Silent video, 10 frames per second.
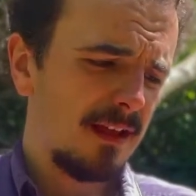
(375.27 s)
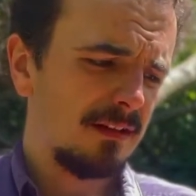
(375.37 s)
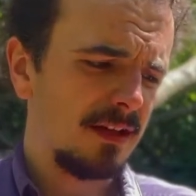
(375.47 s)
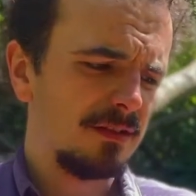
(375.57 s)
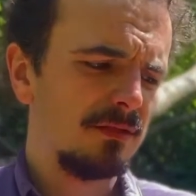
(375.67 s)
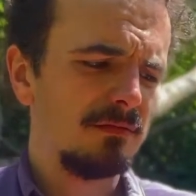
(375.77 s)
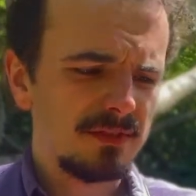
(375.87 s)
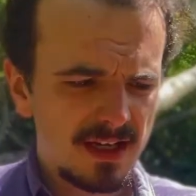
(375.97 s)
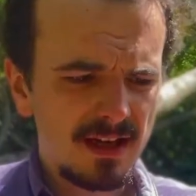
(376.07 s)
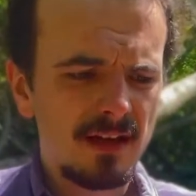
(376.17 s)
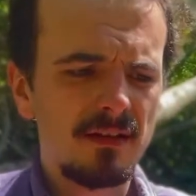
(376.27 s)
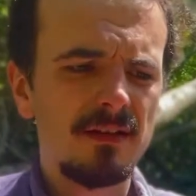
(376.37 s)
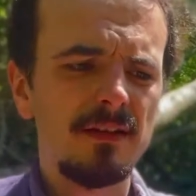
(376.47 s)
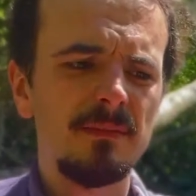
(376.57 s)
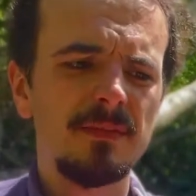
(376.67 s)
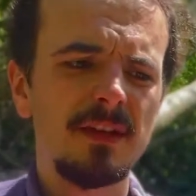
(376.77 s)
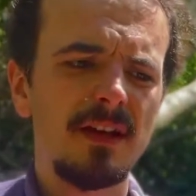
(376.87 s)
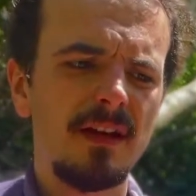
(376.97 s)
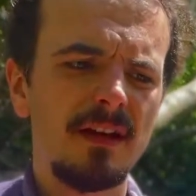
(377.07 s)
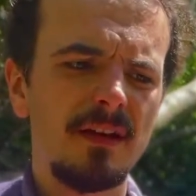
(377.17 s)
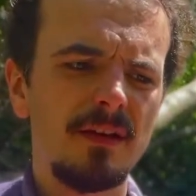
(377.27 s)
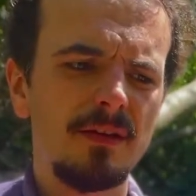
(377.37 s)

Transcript: Okay, so down, up, down.